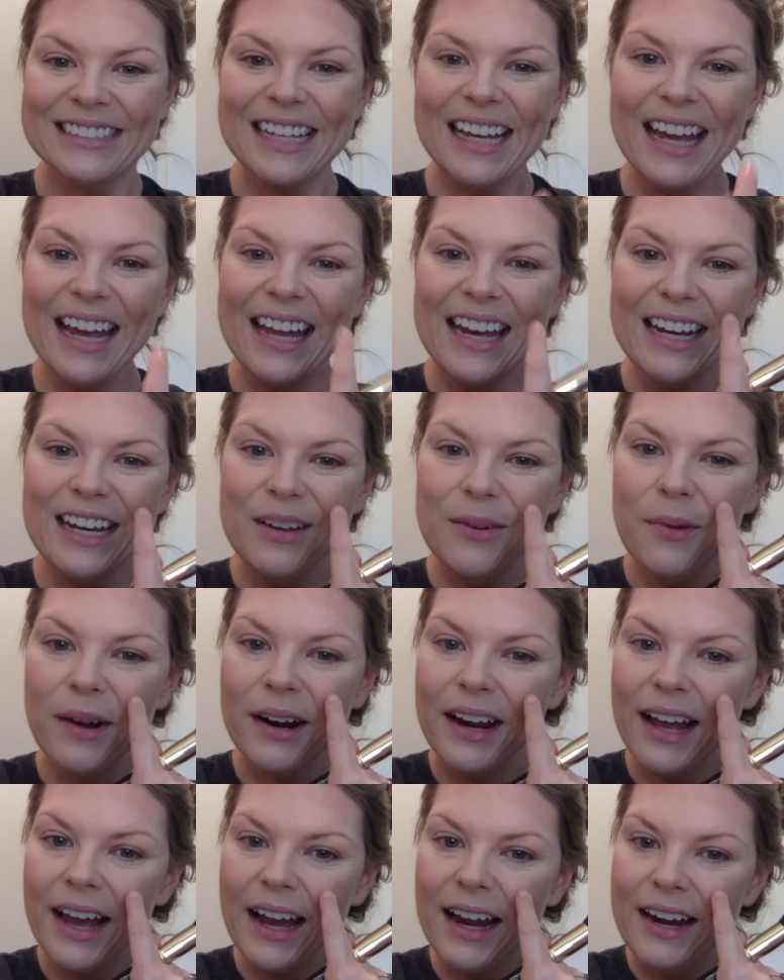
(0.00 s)
and you want
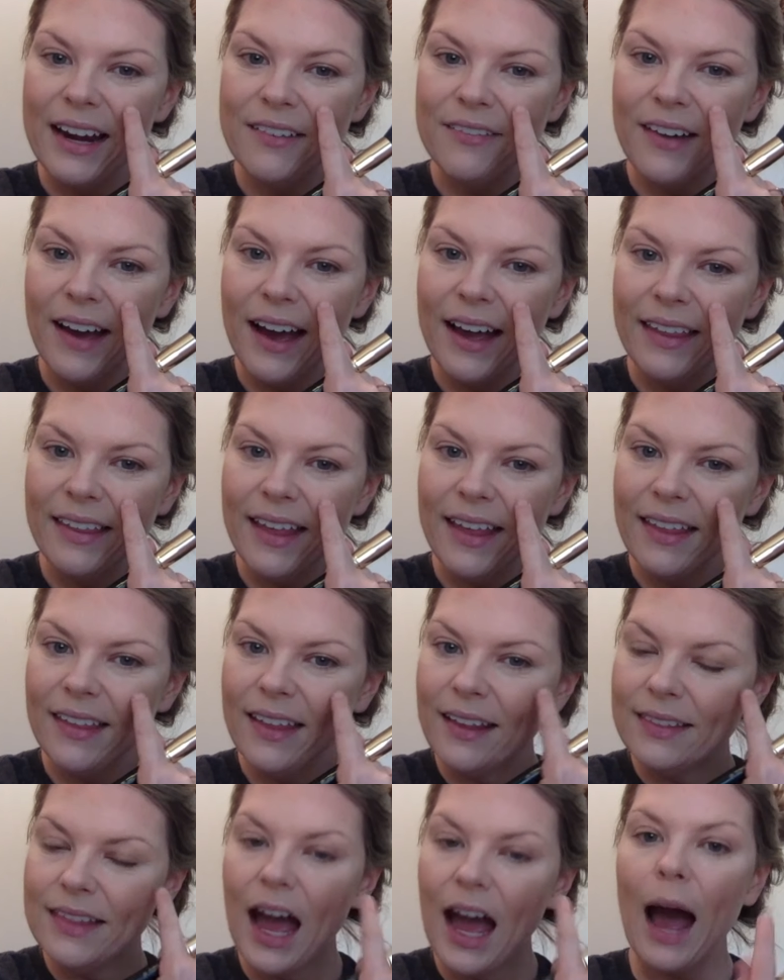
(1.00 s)
to kind of highlight
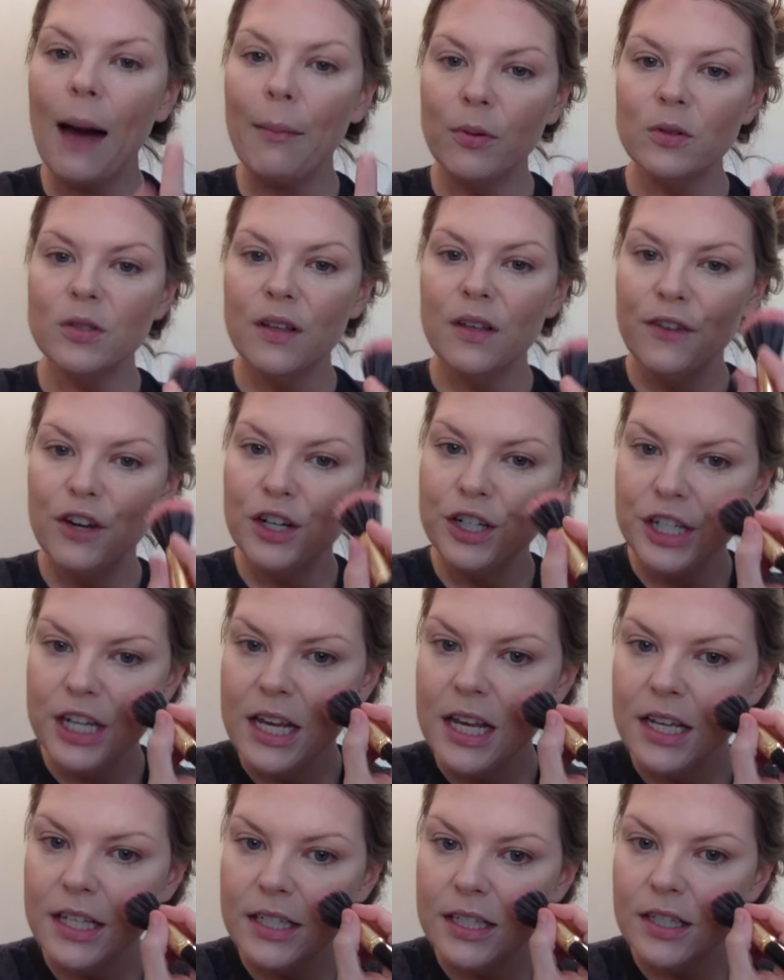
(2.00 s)
like the apples of your
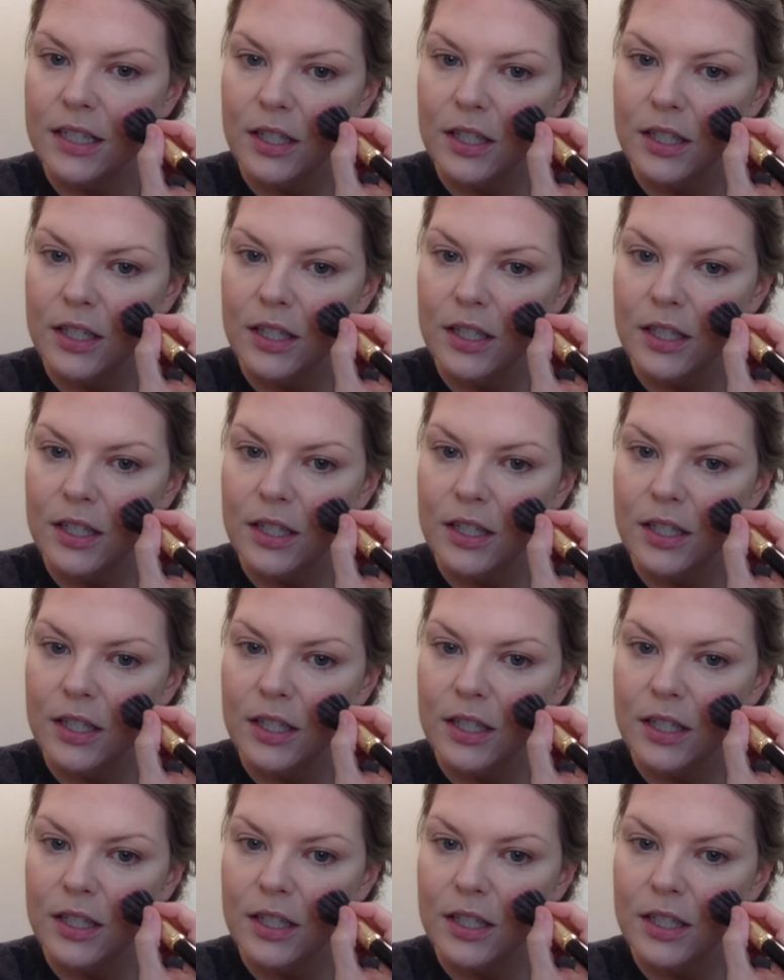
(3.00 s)
cheeks.